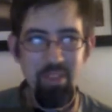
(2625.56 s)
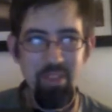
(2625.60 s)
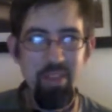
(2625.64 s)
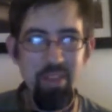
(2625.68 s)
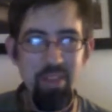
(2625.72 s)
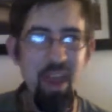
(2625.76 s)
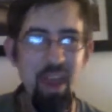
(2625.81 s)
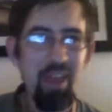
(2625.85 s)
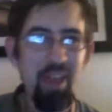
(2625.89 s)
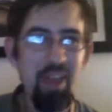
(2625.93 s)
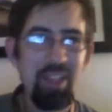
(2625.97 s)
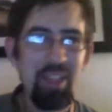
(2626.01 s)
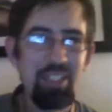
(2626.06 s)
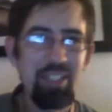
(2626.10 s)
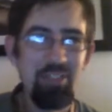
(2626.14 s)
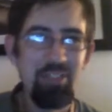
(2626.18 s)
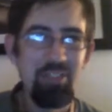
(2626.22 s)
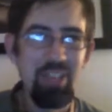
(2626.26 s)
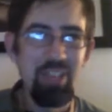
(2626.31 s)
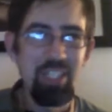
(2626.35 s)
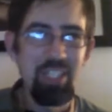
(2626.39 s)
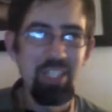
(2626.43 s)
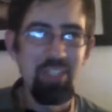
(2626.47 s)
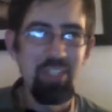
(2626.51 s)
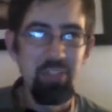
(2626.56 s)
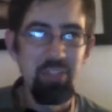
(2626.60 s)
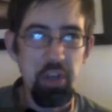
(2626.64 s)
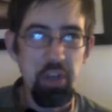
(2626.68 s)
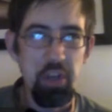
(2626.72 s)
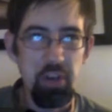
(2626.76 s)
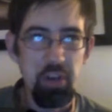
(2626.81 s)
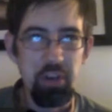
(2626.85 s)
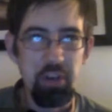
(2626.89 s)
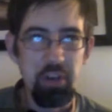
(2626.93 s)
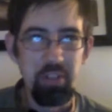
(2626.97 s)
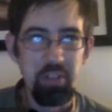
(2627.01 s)
No, that's offensive to
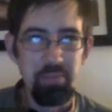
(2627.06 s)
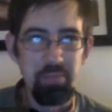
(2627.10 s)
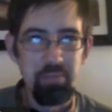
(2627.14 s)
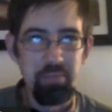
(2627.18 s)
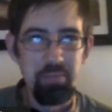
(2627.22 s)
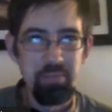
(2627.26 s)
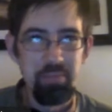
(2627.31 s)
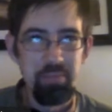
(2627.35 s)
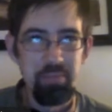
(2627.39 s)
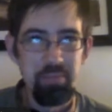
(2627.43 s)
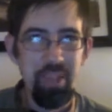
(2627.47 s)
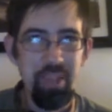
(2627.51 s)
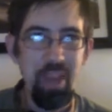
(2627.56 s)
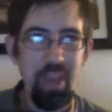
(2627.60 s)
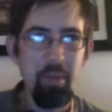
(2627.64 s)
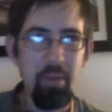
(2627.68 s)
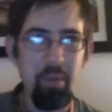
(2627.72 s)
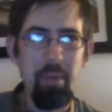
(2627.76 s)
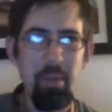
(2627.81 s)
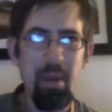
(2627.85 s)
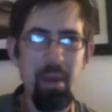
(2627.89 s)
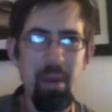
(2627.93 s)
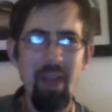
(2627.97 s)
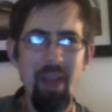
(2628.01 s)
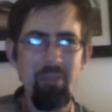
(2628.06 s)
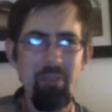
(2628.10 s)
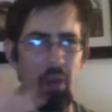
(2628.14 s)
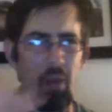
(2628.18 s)
her. You got to remember,